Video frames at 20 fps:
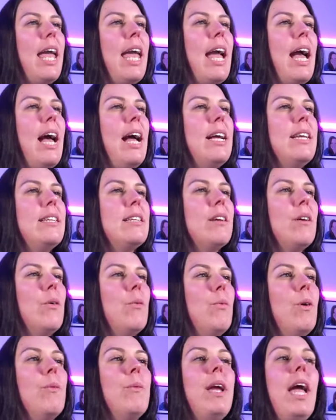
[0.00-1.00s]
And
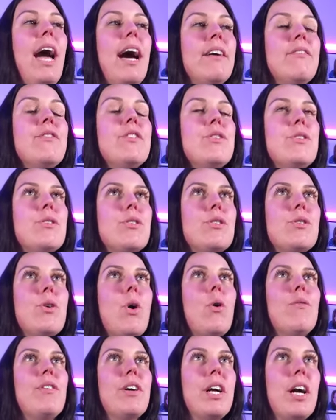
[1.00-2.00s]
what we have to do to
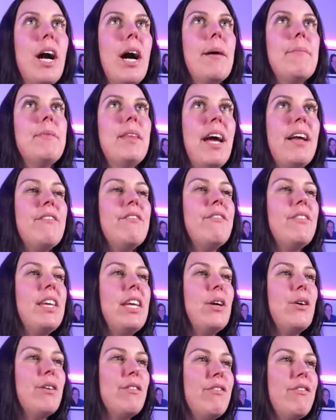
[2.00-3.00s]
overcome that
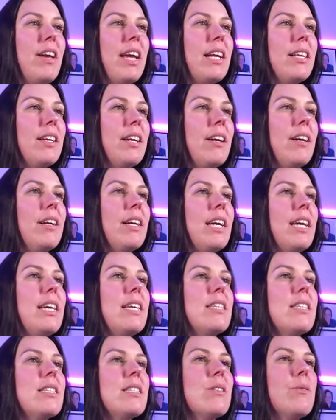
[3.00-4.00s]
fear of failure
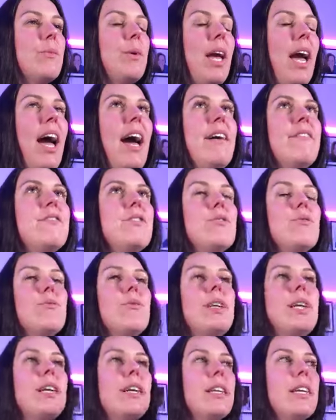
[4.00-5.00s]
is we have to
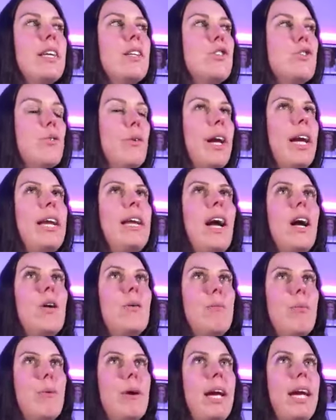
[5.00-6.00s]
really train
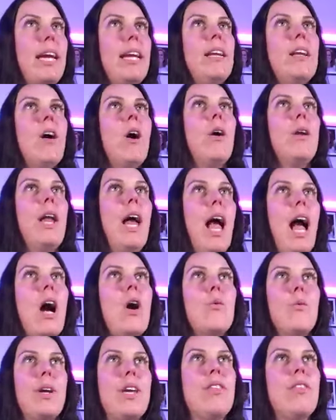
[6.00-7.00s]
our brain on
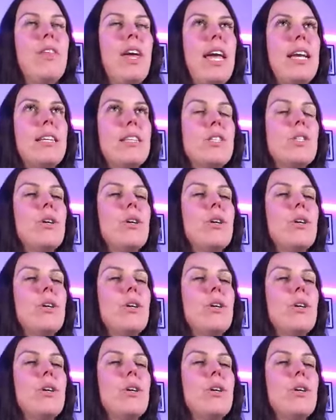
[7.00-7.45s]
how we think.